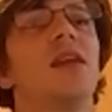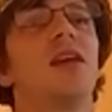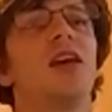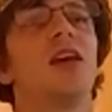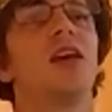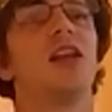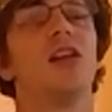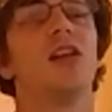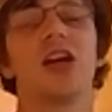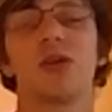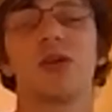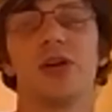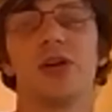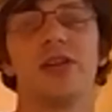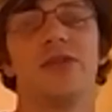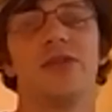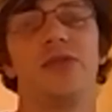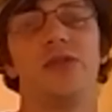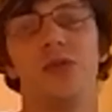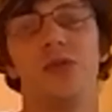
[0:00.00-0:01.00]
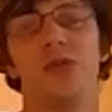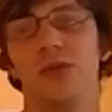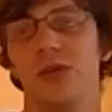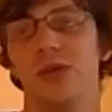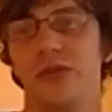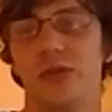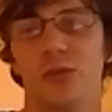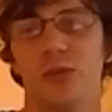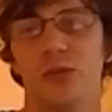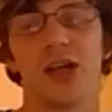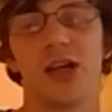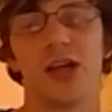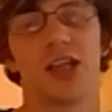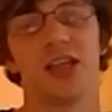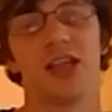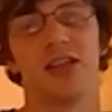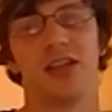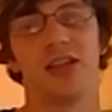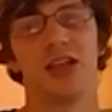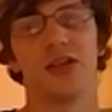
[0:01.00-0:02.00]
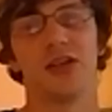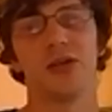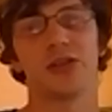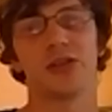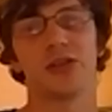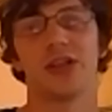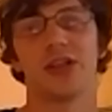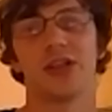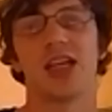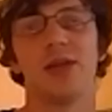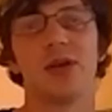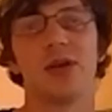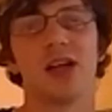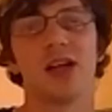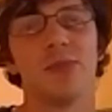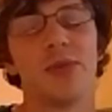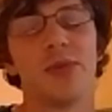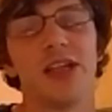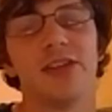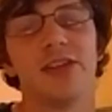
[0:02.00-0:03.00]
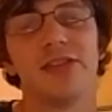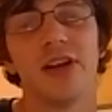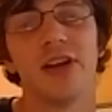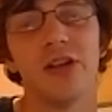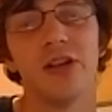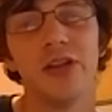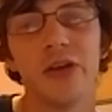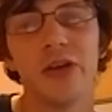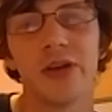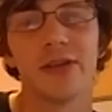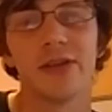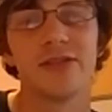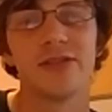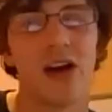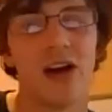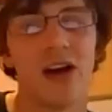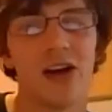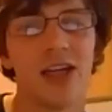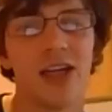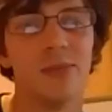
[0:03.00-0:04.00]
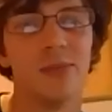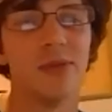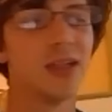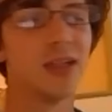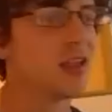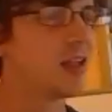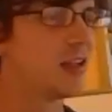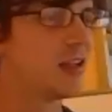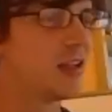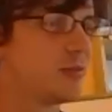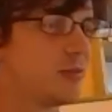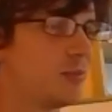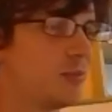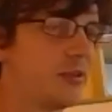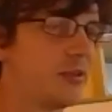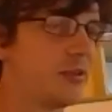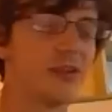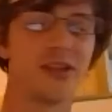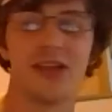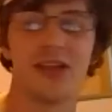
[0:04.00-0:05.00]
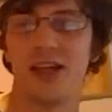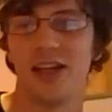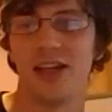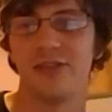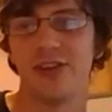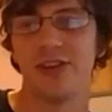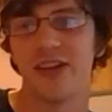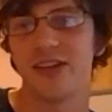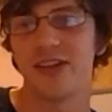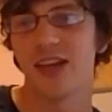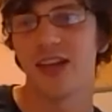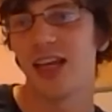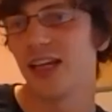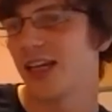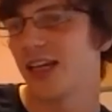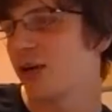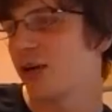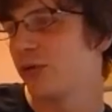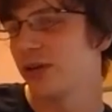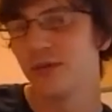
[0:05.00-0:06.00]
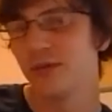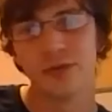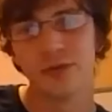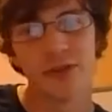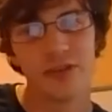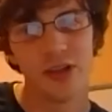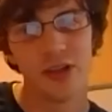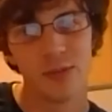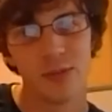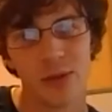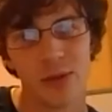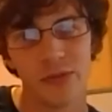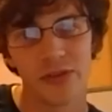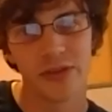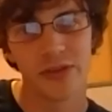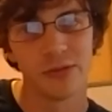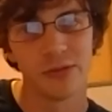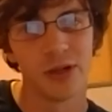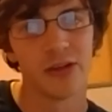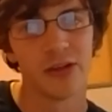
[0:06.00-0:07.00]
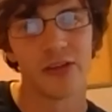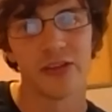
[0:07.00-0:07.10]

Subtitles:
Likewise, if you're working, you're trying to keep a company afloat, you don't have time to investigate an algorithm for 2 months to realize